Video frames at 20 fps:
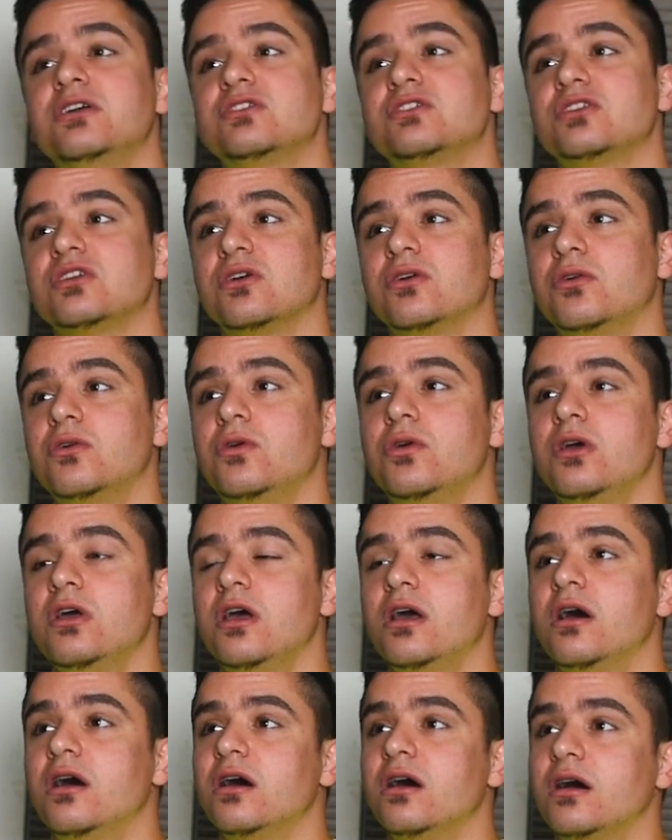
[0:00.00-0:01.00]
So
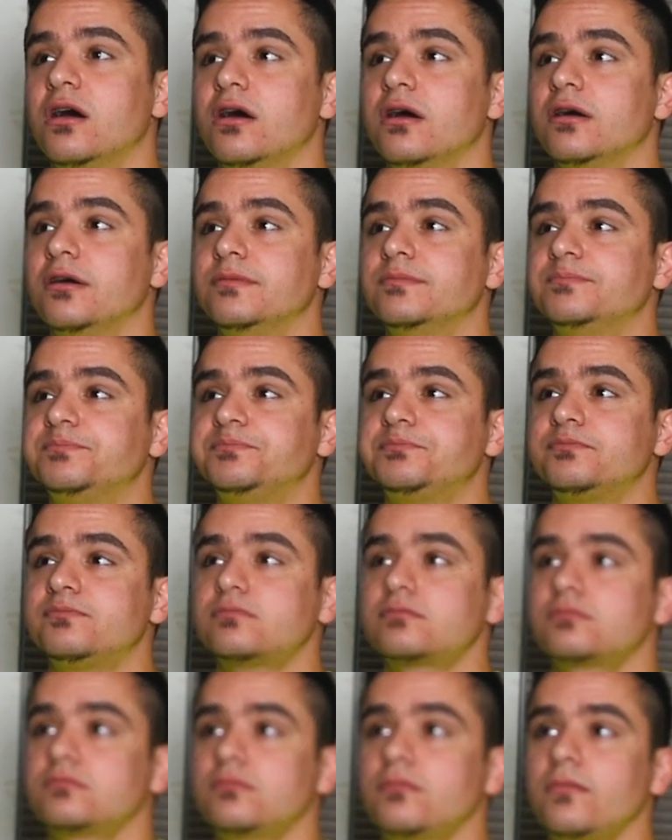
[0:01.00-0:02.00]

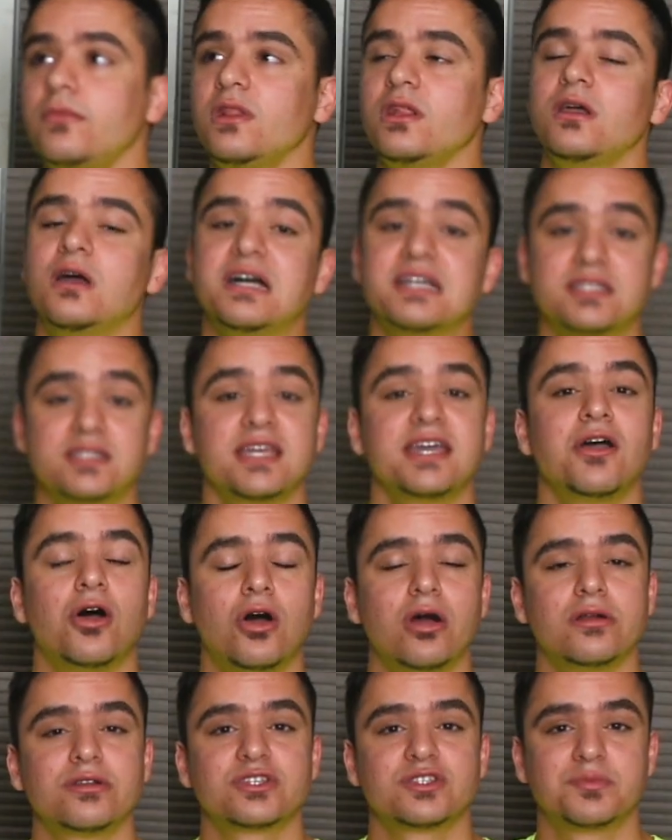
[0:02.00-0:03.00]
I say
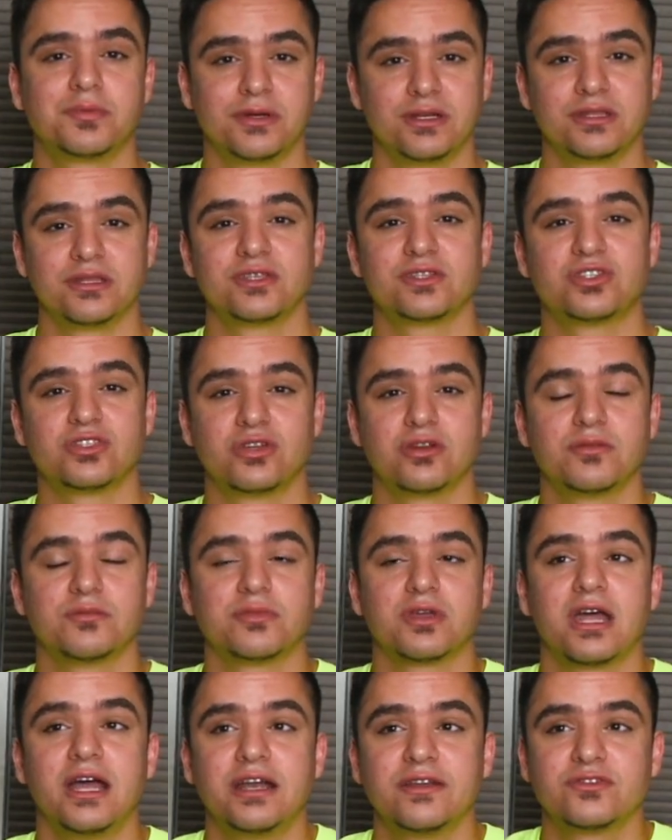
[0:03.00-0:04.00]
artists, but in this
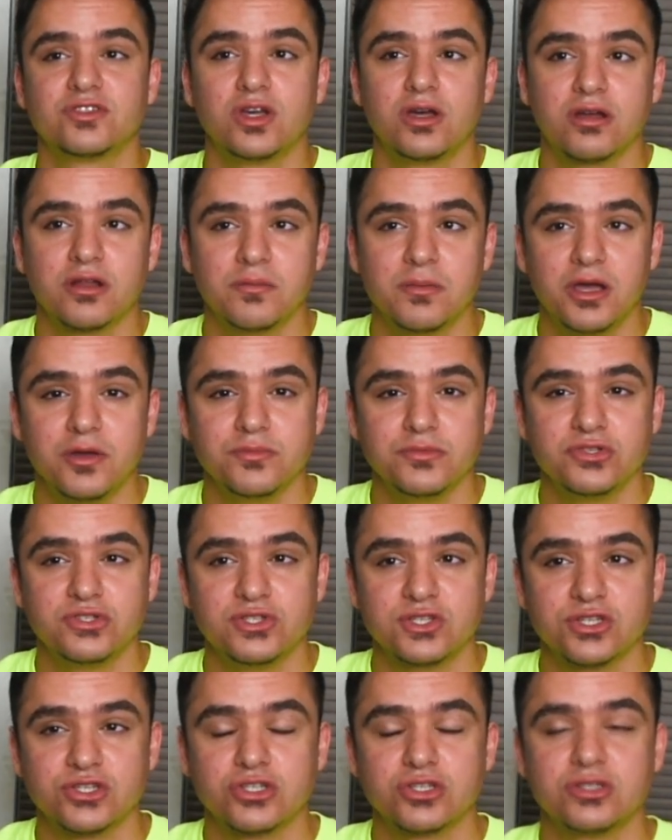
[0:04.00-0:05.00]
term, kind of talking about
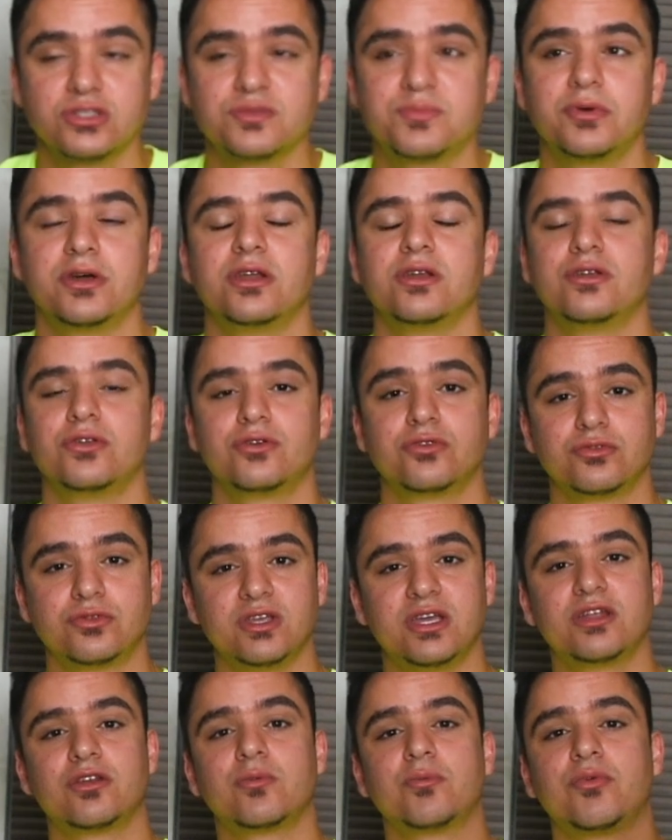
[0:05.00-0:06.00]
musicians, but
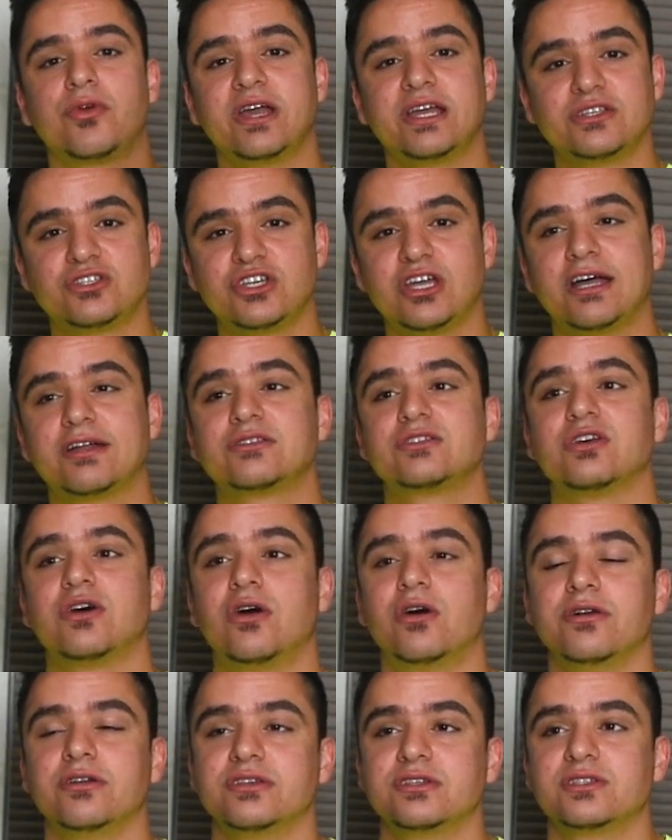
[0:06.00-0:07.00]
it'll branch out to
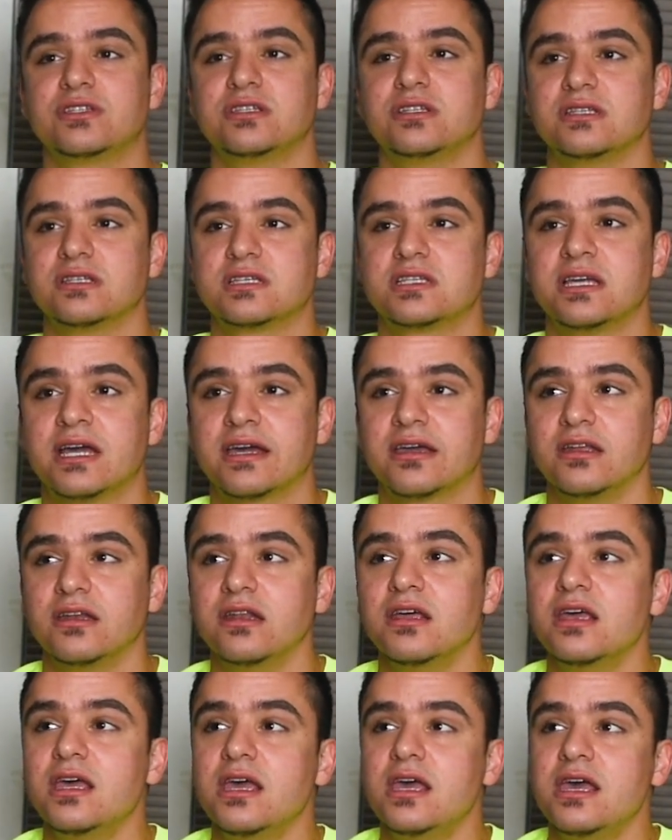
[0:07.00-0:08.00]
artists in a
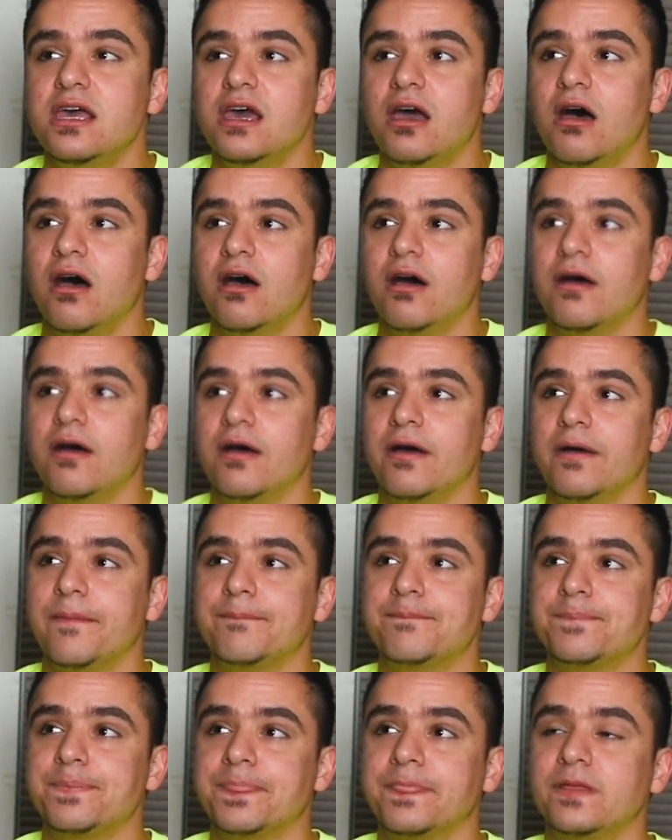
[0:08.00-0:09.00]
second.
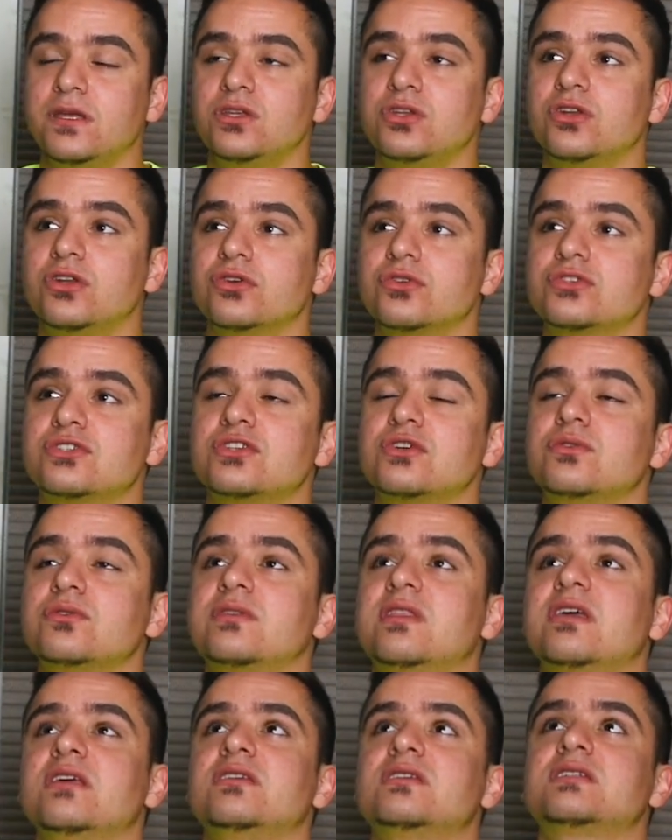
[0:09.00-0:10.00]
So
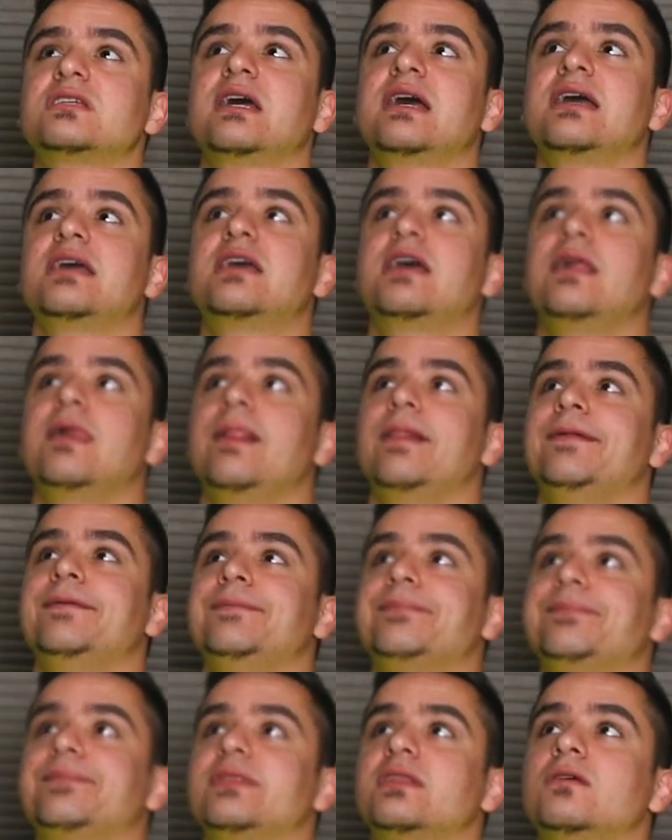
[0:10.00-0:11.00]
things like
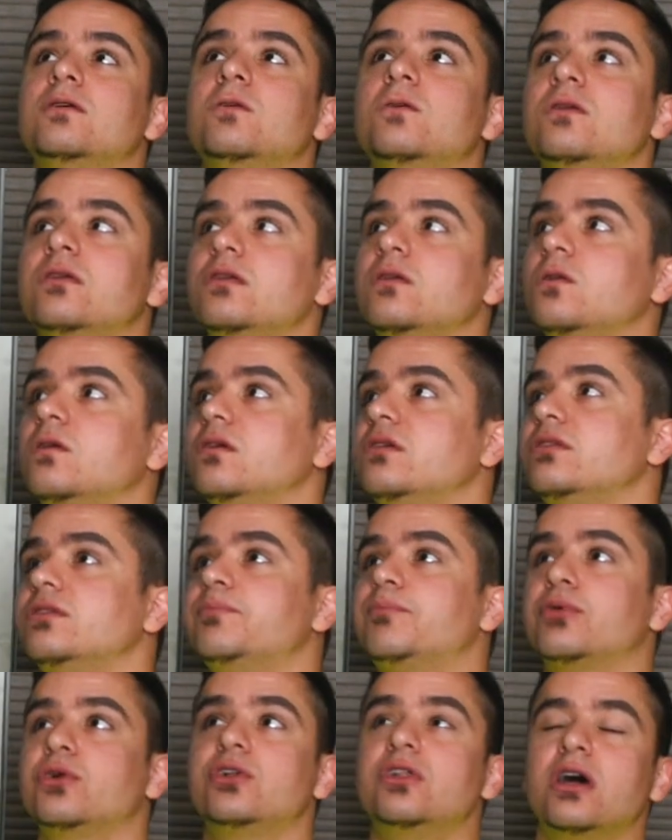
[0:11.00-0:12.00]

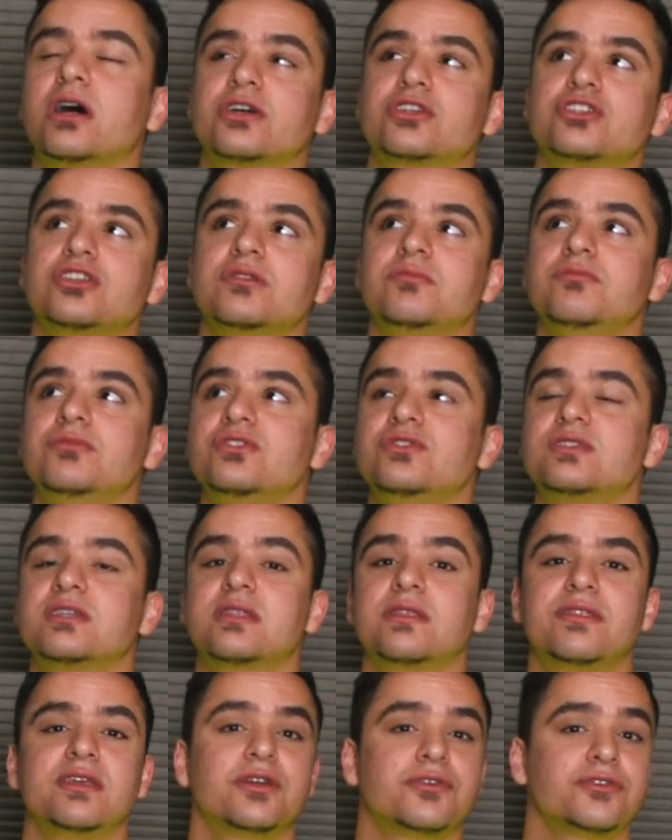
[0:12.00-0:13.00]
production,
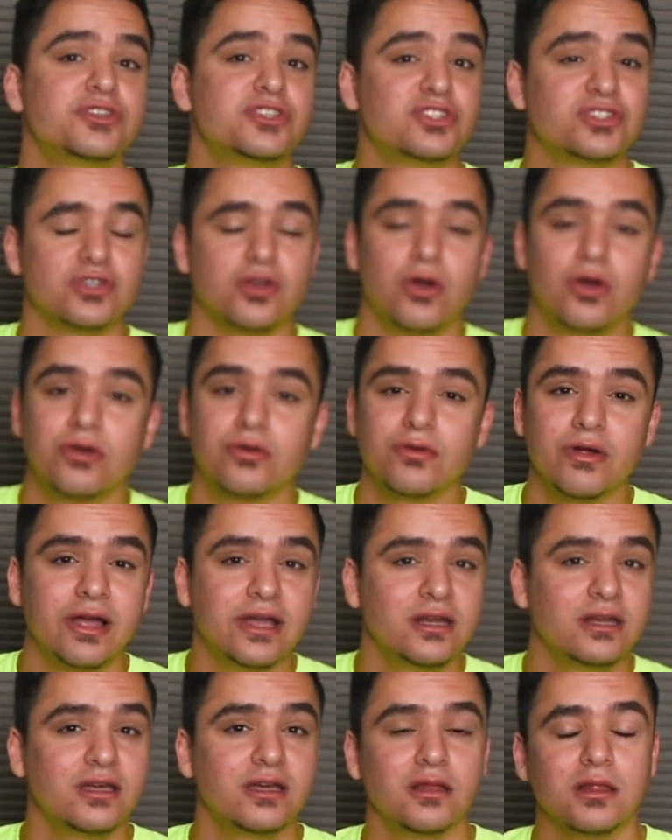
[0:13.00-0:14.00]
music theory, songwriting.